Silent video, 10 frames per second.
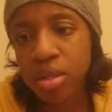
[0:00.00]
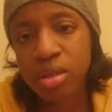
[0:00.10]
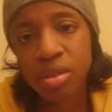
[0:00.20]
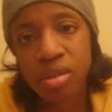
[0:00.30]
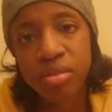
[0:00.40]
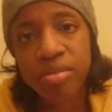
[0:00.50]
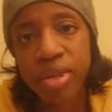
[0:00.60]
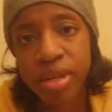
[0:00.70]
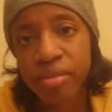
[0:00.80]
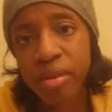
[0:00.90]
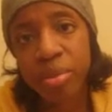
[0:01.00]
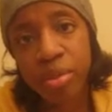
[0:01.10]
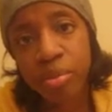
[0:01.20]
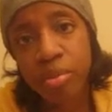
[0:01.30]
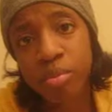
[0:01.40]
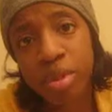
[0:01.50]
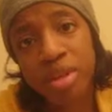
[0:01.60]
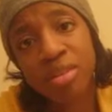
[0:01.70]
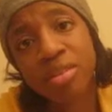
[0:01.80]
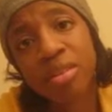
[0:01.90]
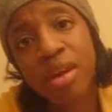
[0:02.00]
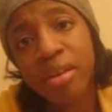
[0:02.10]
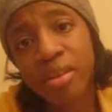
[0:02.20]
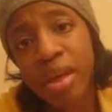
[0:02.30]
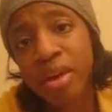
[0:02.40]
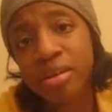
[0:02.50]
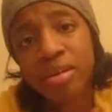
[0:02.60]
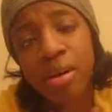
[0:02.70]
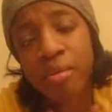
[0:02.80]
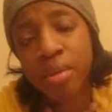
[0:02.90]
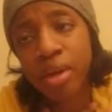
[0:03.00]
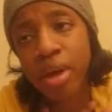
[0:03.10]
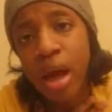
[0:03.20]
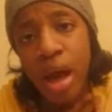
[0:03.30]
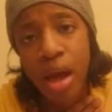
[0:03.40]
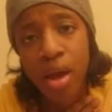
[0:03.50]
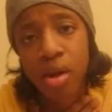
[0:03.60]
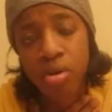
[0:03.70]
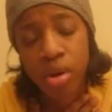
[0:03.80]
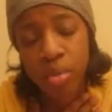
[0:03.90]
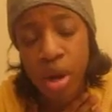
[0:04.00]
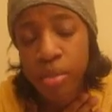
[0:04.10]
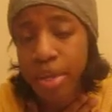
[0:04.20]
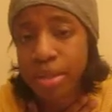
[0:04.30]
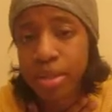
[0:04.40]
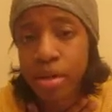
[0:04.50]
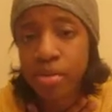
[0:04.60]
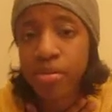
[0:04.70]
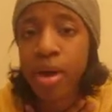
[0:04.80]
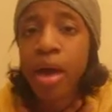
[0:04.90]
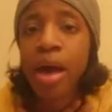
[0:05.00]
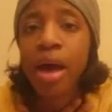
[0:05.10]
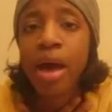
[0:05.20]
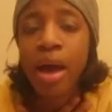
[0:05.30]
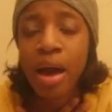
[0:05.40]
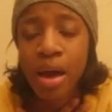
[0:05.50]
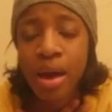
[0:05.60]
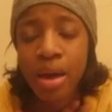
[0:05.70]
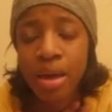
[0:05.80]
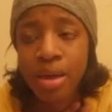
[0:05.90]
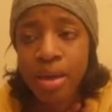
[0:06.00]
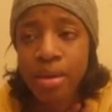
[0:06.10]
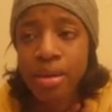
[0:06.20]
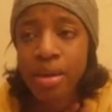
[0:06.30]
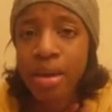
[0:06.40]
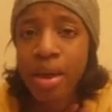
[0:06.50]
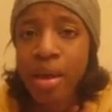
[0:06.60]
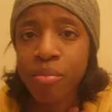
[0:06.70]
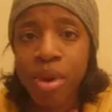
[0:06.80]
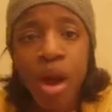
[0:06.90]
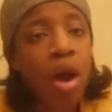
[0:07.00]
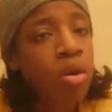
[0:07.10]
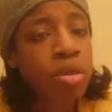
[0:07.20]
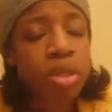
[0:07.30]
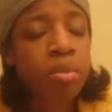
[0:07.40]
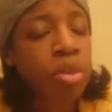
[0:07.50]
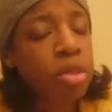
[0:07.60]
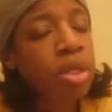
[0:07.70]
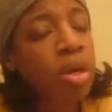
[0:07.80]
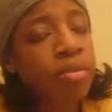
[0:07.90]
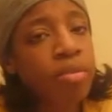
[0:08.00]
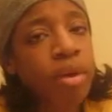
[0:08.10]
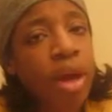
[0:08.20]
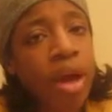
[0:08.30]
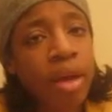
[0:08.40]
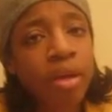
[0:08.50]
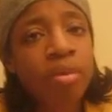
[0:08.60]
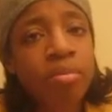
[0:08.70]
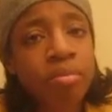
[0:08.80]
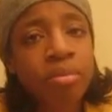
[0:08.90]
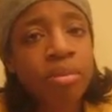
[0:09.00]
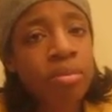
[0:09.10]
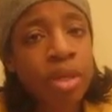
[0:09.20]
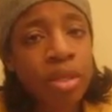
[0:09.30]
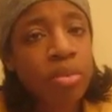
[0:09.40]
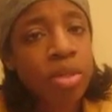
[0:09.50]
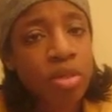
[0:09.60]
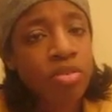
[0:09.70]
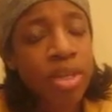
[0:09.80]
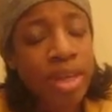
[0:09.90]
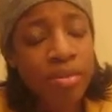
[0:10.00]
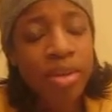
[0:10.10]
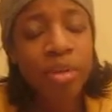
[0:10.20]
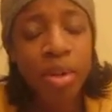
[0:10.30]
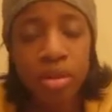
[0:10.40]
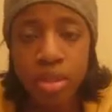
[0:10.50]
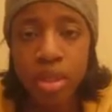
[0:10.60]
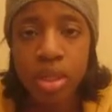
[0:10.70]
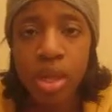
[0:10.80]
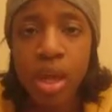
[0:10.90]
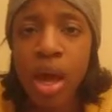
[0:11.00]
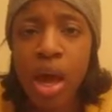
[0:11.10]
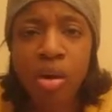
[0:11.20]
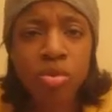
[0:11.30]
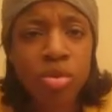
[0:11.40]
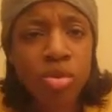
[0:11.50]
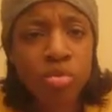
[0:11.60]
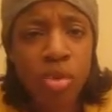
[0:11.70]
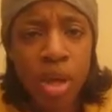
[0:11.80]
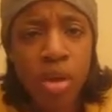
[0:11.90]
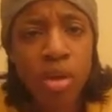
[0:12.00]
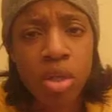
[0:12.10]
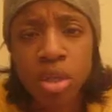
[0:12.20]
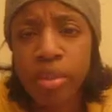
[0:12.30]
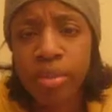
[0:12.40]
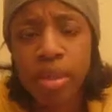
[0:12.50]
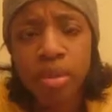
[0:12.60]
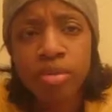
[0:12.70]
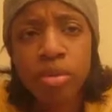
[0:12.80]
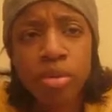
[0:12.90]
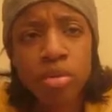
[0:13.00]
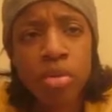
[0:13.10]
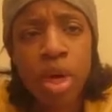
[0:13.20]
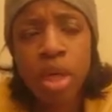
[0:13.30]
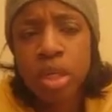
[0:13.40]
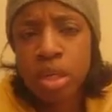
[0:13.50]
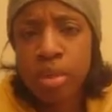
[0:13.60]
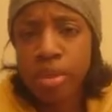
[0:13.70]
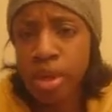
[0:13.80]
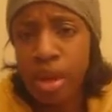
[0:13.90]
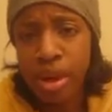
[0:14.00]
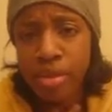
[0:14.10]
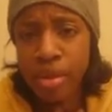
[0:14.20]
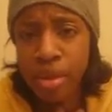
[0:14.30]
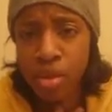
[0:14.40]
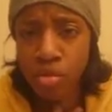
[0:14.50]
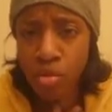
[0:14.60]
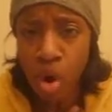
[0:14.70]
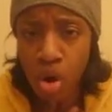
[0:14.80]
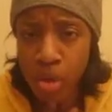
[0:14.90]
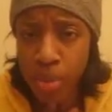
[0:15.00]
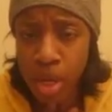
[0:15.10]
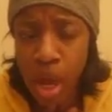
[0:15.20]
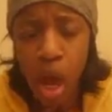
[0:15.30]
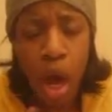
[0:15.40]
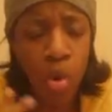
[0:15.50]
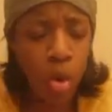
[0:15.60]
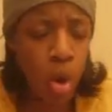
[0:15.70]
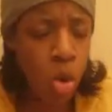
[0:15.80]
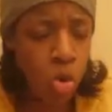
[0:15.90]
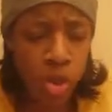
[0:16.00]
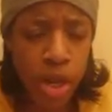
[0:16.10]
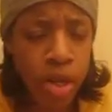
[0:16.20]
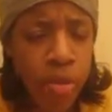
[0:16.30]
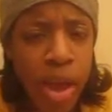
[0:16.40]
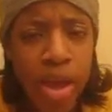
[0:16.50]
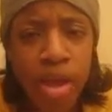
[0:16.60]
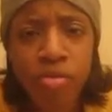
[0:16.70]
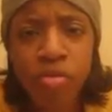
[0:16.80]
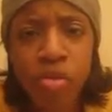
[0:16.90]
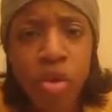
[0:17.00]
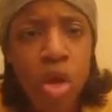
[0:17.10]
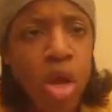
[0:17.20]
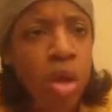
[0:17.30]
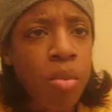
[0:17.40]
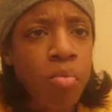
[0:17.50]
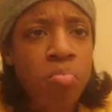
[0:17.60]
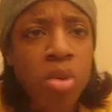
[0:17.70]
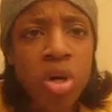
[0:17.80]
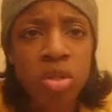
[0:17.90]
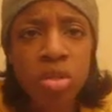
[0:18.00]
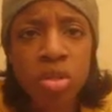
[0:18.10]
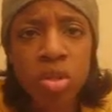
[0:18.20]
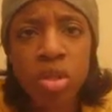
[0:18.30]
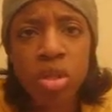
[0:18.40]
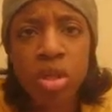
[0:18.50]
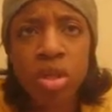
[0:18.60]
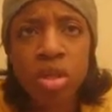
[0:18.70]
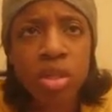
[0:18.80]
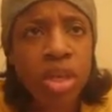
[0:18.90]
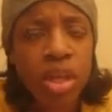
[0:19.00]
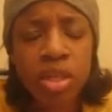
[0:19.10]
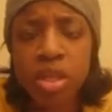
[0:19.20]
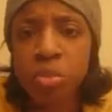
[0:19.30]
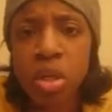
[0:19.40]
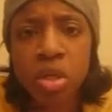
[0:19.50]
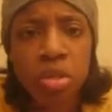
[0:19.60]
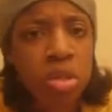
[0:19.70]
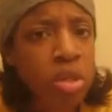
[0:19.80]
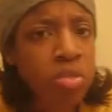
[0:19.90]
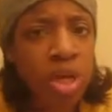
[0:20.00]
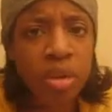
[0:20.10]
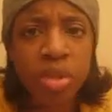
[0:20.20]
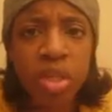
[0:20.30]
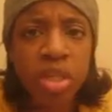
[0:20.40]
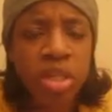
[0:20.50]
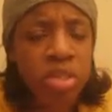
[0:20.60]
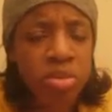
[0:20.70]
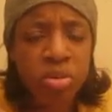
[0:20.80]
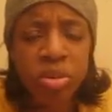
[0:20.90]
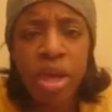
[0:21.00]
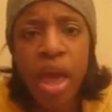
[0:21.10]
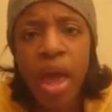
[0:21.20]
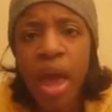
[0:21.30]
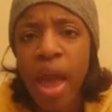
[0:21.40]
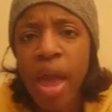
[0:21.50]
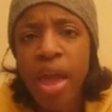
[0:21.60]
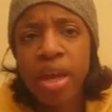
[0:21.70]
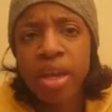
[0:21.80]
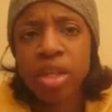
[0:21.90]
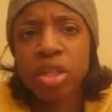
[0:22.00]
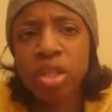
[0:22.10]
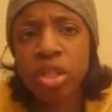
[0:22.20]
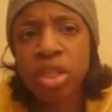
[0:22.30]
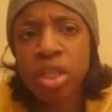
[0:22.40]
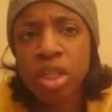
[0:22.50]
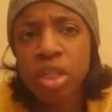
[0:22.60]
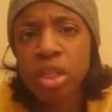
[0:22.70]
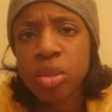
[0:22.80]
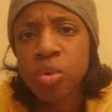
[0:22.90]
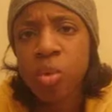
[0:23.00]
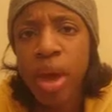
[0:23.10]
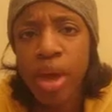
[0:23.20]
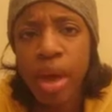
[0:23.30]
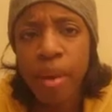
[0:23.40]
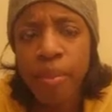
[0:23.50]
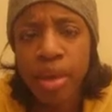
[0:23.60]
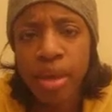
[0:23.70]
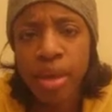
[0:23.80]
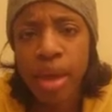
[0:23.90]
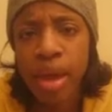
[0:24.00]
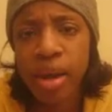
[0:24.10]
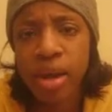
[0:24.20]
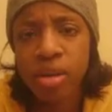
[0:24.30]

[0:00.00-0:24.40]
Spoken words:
just forgiving people, because that is something I own about myself. I am not always I am not the most forgiving person. I will dwell on something. If you do something that I think wronged me, I will hold that in my head for months, days, months, sometimes years, and it just eats away at me, and